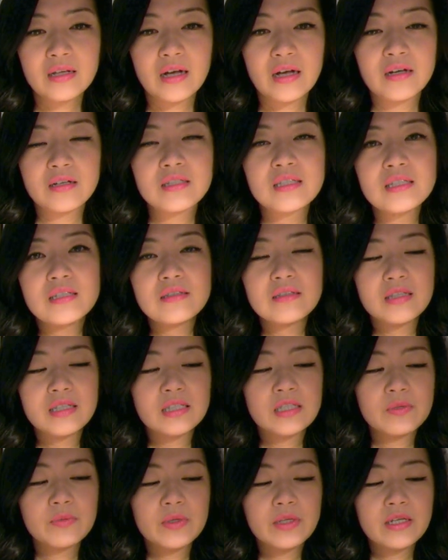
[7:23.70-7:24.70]
Also,
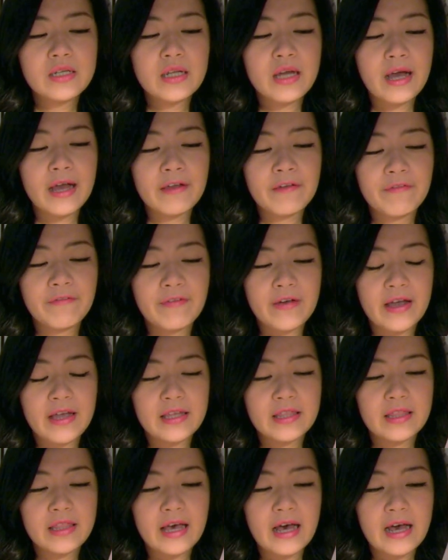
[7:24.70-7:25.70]
this one, I
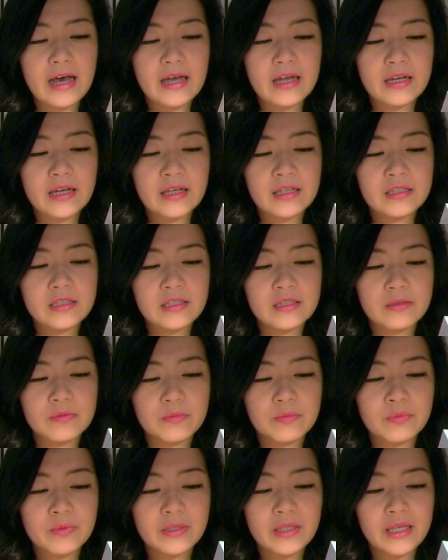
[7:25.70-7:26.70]
find that it's
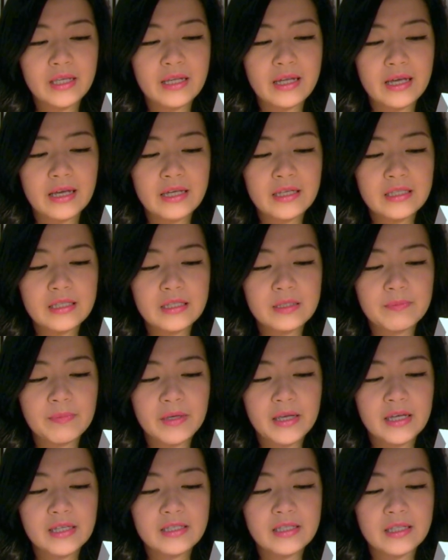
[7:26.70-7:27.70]
really nice
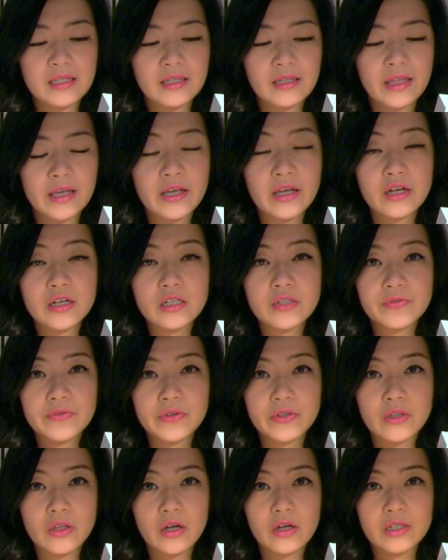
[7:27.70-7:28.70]
because it lingers for
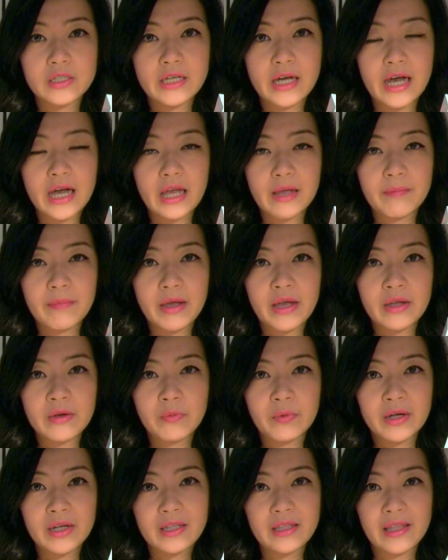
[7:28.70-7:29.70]
a long time, and
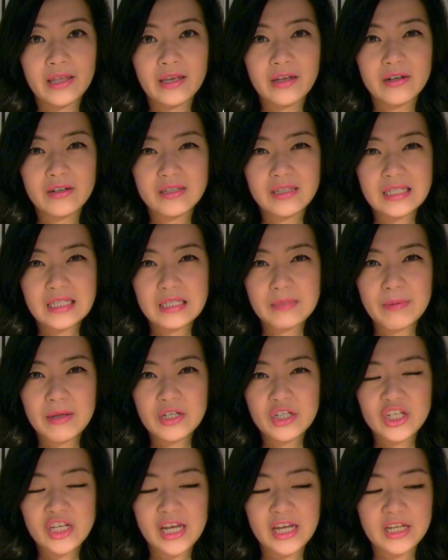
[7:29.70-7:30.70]
when it lingers, the
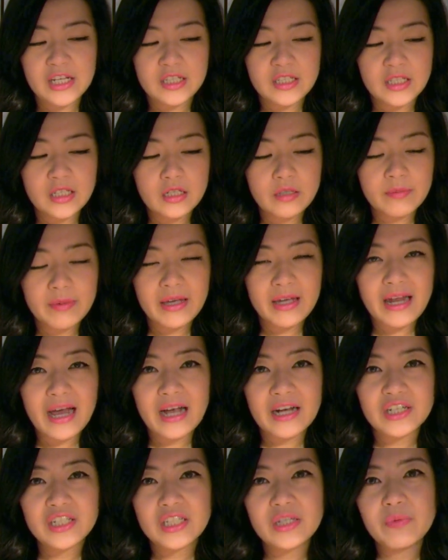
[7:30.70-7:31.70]
smell changes a little bit.
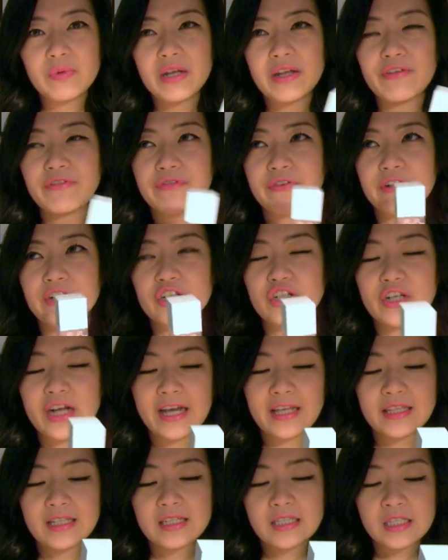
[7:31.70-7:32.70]
Actually, when I first
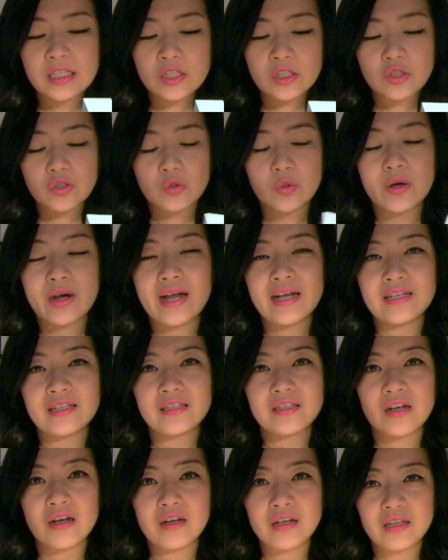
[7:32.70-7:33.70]
tried this in the store, I
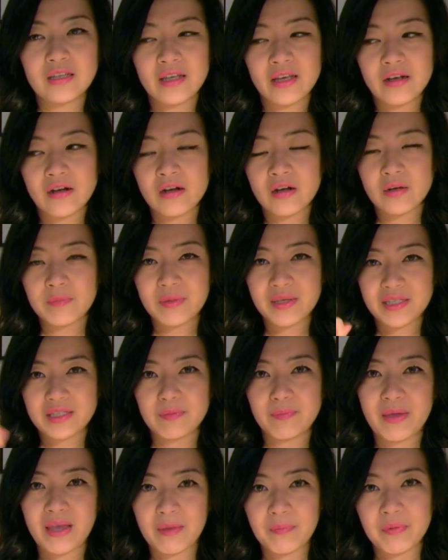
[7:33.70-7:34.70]
just got it like on a piece
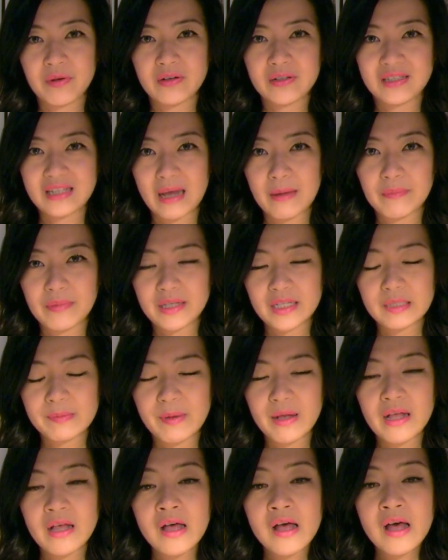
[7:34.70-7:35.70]
of paper, sampling
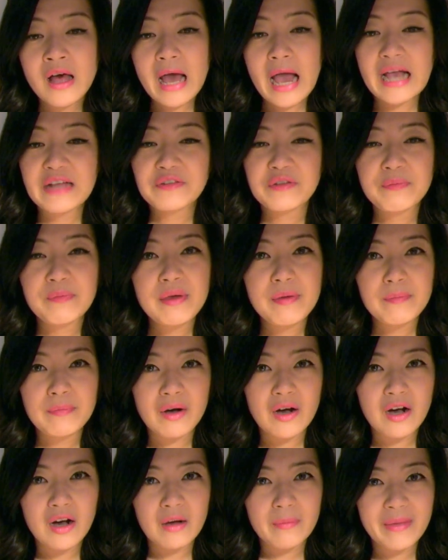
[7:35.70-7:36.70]
smell. I was with my
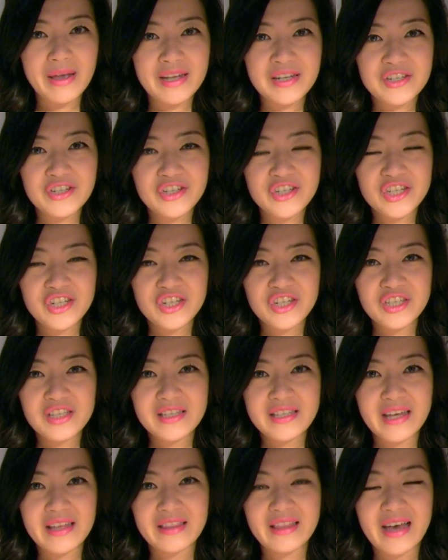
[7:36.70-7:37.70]
mom, and she just
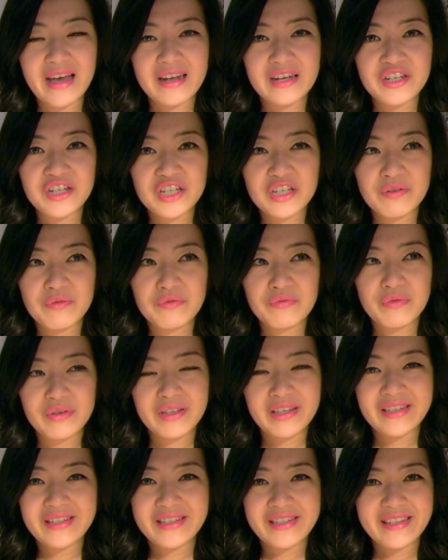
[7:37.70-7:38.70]
said that she
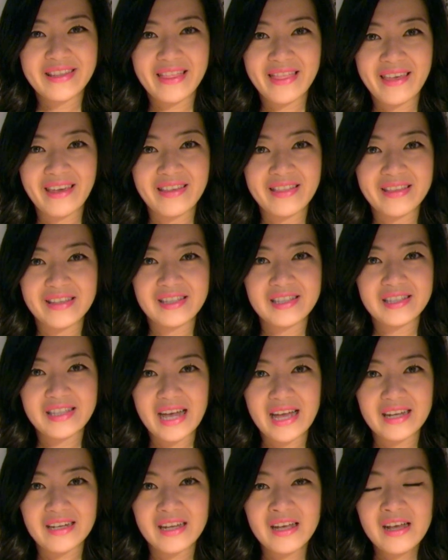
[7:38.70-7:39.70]
really didn't like the
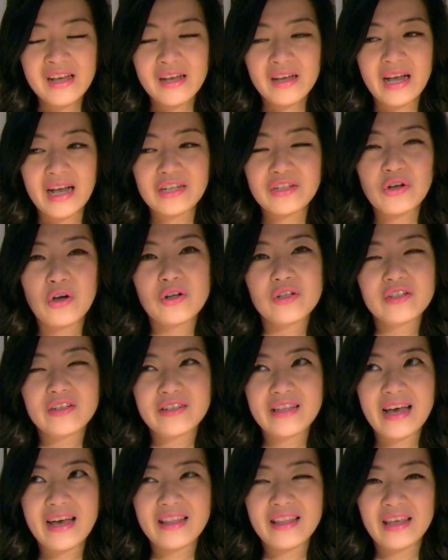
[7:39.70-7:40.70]
scent. I told her
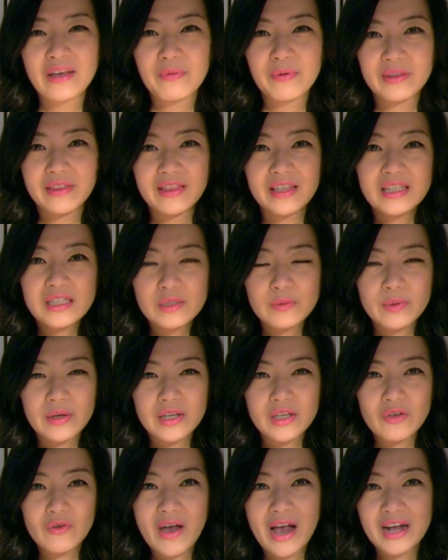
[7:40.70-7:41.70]
that like with this
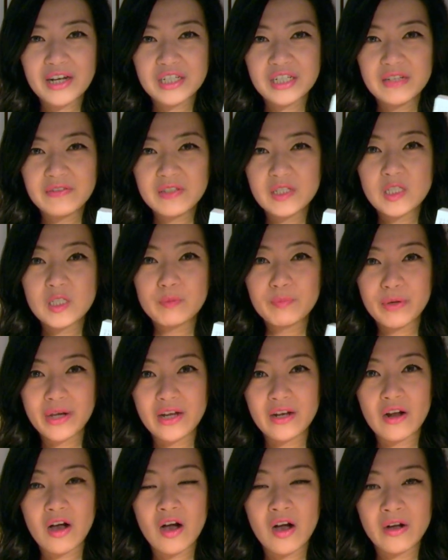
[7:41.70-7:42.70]
one, you actually have to
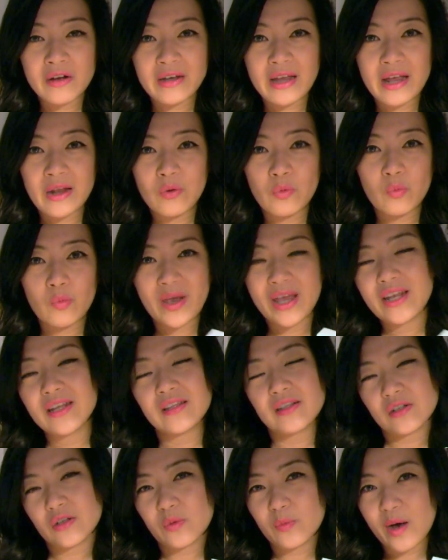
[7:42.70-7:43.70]
spray it on and wait a
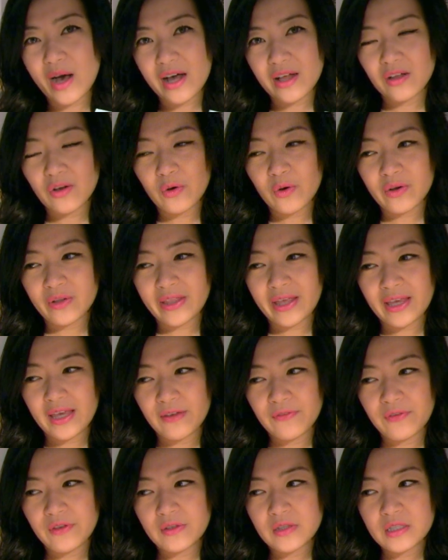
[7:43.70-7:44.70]
little while. Or like
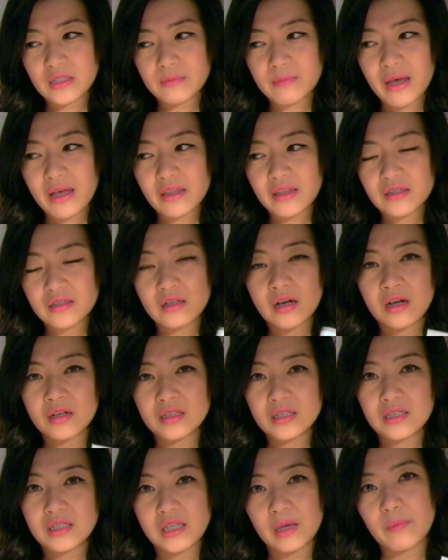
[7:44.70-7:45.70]
if you smell this
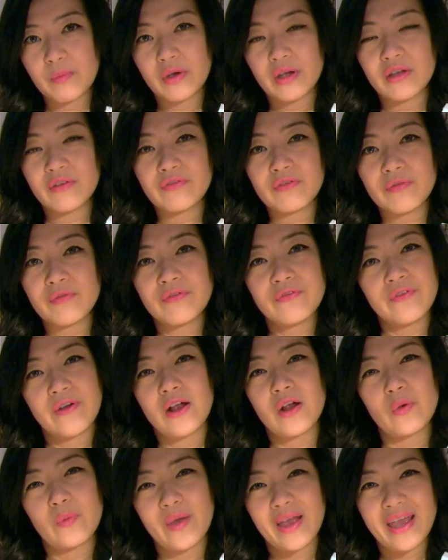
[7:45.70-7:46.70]
on someone from
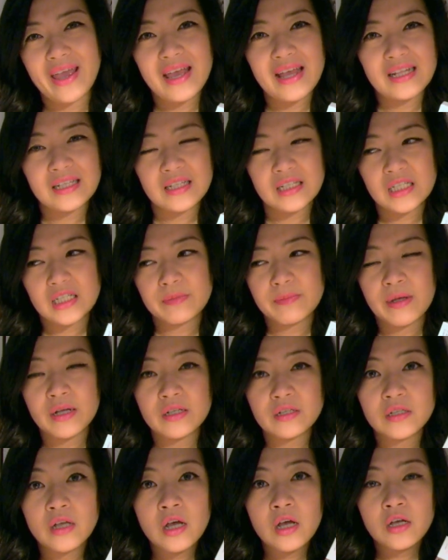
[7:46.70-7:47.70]
far away, it just
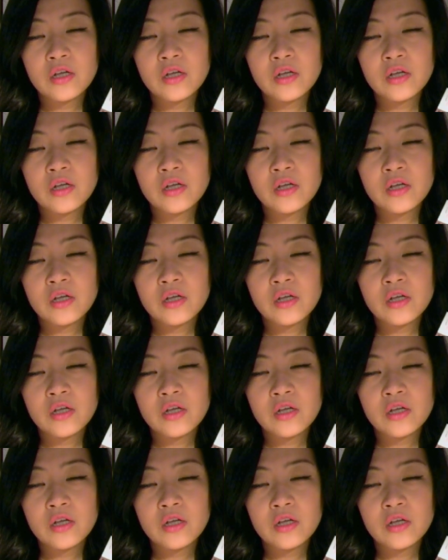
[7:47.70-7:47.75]
smells